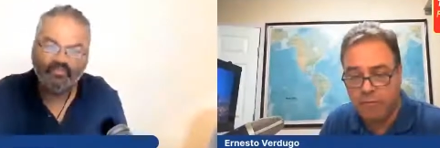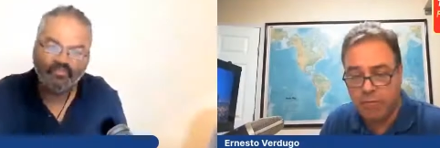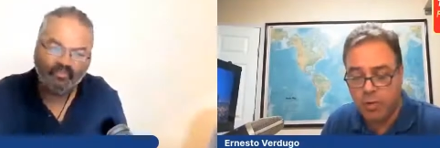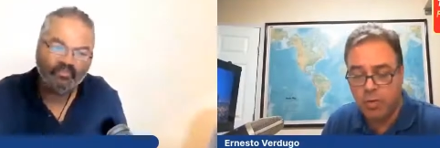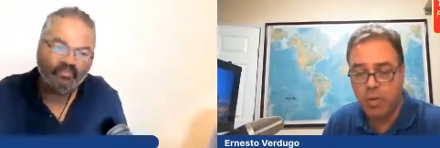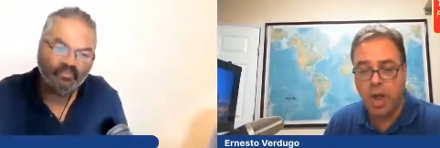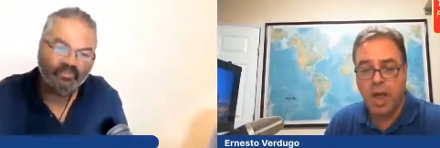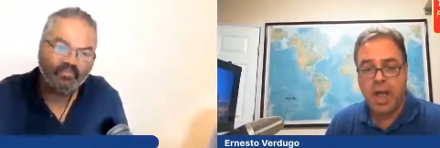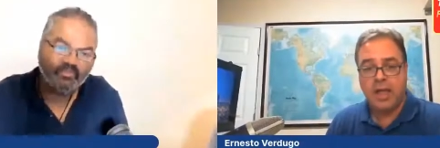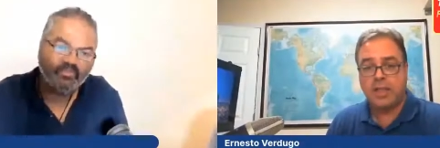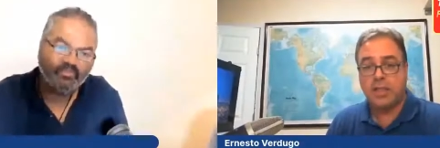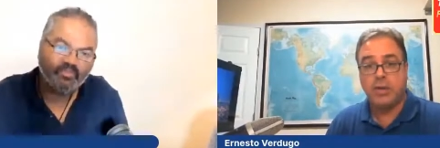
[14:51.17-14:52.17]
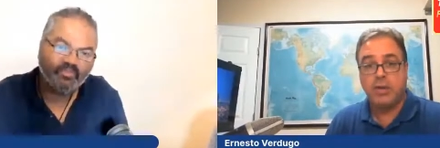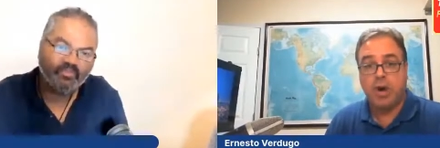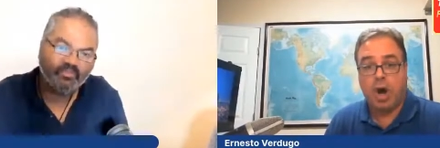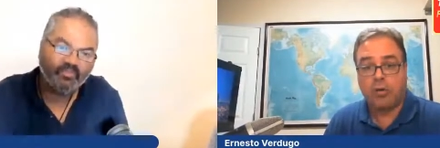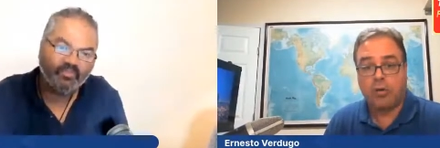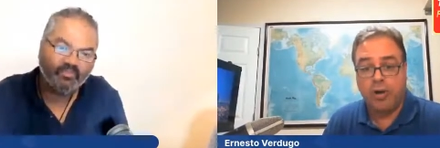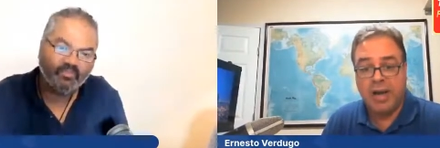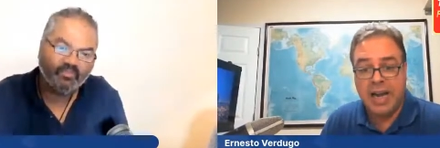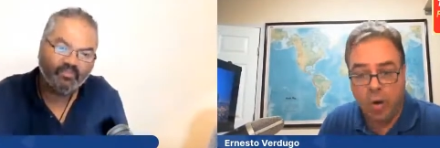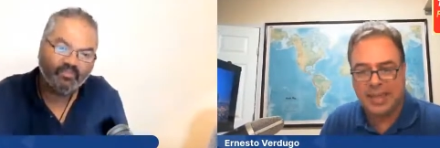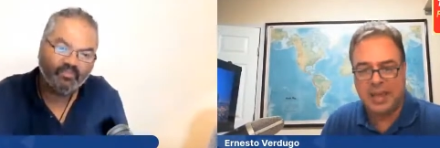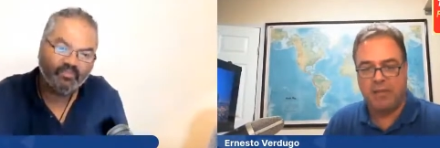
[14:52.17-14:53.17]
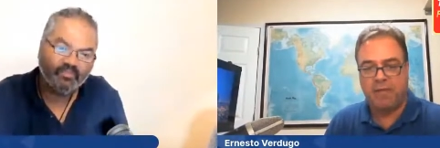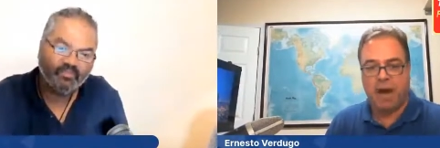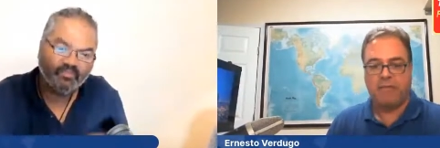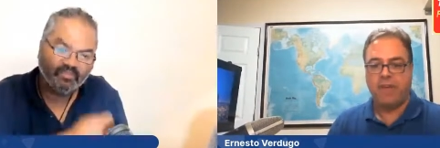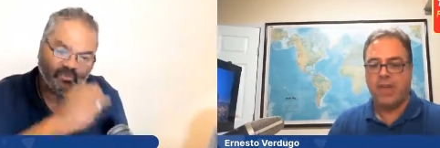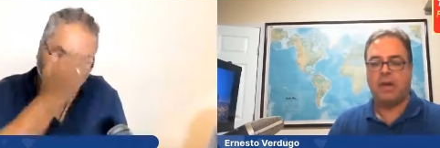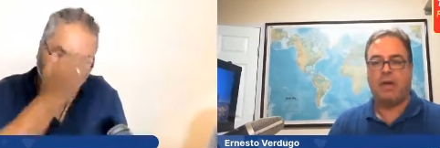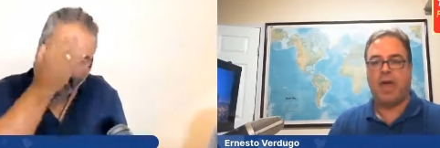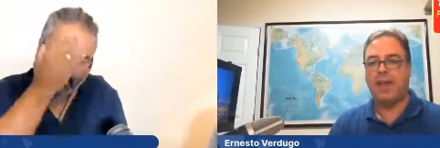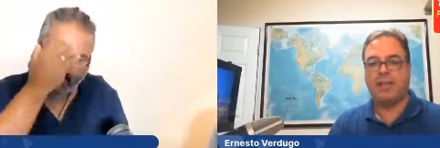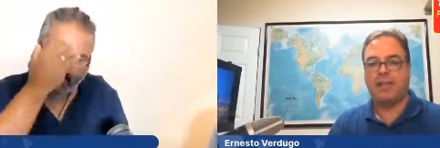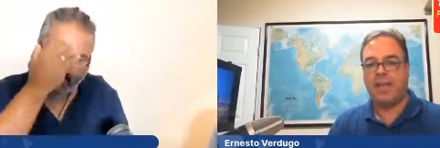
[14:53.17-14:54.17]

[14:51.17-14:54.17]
Speaker 1: do not really know anything about video editing